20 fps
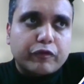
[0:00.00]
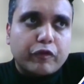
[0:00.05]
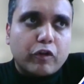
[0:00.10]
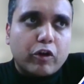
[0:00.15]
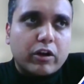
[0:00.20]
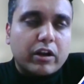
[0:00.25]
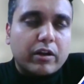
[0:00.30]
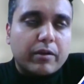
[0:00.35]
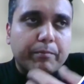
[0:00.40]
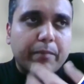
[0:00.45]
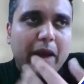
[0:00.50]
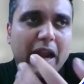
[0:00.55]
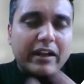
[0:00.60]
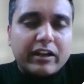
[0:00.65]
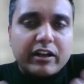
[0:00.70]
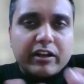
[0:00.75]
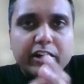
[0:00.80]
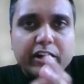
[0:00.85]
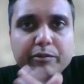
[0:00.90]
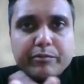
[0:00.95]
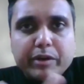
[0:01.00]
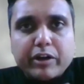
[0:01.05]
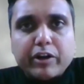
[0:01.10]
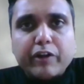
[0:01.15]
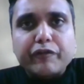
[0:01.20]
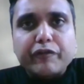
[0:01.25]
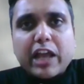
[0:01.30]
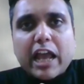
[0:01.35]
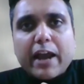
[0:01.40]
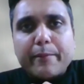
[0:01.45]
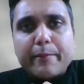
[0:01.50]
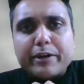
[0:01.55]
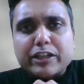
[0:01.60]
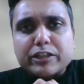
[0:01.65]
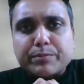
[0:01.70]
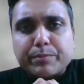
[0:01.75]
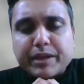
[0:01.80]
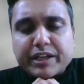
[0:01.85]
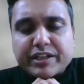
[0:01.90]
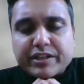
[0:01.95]
for a better treatment of
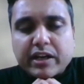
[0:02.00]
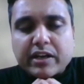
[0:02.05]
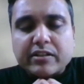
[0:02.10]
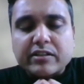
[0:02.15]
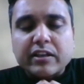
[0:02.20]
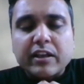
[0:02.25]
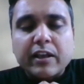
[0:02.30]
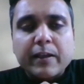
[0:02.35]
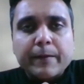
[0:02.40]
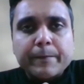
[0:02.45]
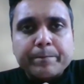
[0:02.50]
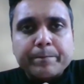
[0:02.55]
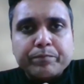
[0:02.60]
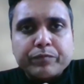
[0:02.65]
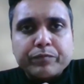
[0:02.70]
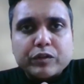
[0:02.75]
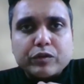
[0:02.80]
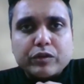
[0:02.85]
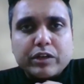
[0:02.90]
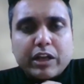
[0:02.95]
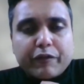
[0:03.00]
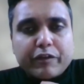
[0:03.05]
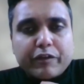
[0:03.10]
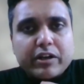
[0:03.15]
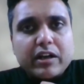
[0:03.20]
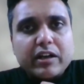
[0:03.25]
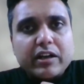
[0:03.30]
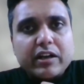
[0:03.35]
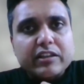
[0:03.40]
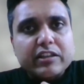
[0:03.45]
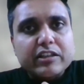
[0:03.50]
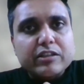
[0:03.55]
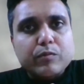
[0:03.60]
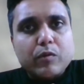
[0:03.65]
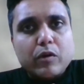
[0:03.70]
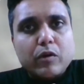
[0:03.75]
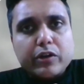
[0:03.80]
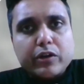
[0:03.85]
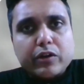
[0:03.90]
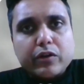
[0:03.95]
diabetes patients. So definitely this
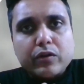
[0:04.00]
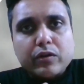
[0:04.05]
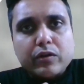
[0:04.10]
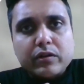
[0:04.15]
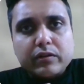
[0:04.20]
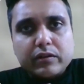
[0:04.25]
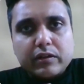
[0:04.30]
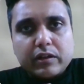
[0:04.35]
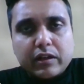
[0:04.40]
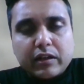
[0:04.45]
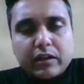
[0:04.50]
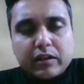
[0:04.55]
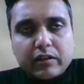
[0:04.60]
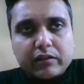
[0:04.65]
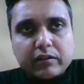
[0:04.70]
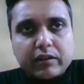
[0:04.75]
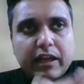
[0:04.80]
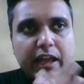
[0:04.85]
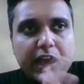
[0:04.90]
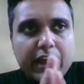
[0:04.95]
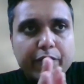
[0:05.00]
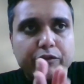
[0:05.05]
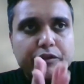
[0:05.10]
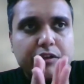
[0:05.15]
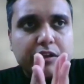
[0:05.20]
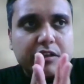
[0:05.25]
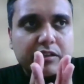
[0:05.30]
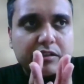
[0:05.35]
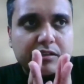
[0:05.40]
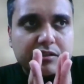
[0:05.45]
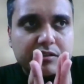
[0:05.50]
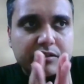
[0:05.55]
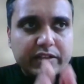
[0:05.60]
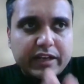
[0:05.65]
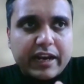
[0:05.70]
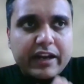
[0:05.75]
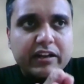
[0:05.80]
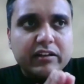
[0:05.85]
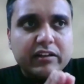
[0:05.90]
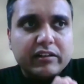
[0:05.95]
molecule have the
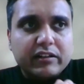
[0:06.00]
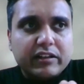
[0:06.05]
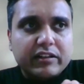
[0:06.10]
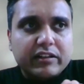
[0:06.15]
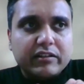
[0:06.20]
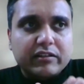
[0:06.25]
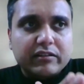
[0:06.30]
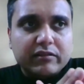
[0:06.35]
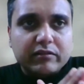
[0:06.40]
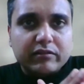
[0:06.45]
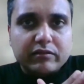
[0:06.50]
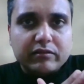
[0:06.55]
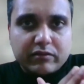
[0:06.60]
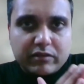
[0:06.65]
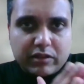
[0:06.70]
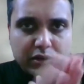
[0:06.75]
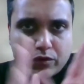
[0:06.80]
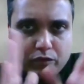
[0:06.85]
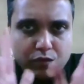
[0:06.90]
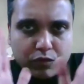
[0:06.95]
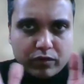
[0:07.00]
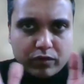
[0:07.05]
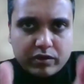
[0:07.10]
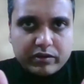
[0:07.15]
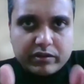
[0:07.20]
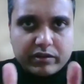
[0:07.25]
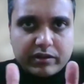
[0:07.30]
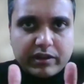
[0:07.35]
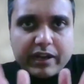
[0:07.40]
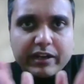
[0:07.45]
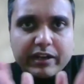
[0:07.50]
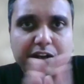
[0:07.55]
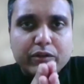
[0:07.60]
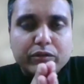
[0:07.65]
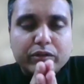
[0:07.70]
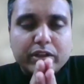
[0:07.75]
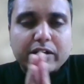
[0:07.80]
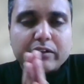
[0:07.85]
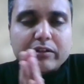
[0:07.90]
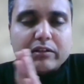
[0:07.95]
stand in the whole right
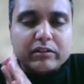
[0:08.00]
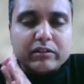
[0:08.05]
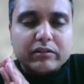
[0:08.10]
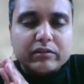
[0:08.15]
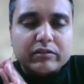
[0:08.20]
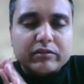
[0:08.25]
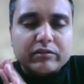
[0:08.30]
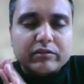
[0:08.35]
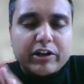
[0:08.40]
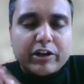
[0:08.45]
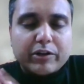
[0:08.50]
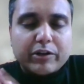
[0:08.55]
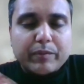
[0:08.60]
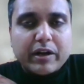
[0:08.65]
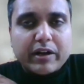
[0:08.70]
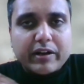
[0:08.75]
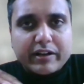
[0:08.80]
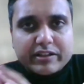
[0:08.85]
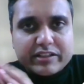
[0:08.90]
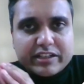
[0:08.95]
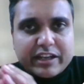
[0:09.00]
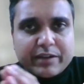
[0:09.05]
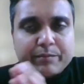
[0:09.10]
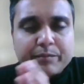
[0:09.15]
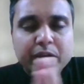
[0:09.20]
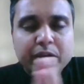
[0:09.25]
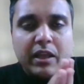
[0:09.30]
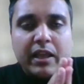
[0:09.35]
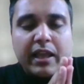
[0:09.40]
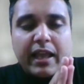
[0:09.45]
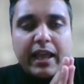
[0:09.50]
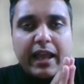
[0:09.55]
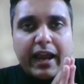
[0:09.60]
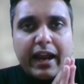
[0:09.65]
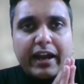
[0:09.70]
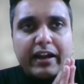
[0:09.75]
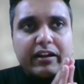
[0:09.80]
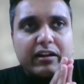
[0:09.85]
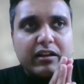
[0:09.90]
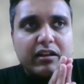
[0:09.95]
now that treatment regime,
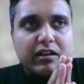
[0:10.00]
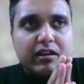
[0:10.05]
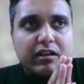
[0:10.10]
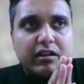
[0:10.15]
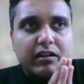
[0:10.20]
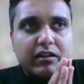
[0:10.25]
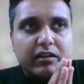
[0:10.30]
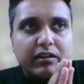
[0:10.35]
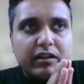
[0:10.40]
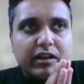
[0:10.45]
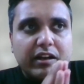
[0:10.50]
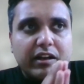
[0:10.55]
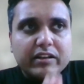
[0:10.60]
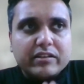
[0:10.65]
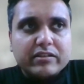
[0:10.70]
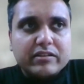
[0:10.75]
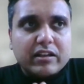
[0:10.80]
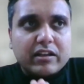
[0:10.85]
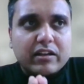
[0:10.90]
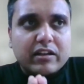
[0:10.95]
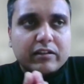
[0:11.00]
and it is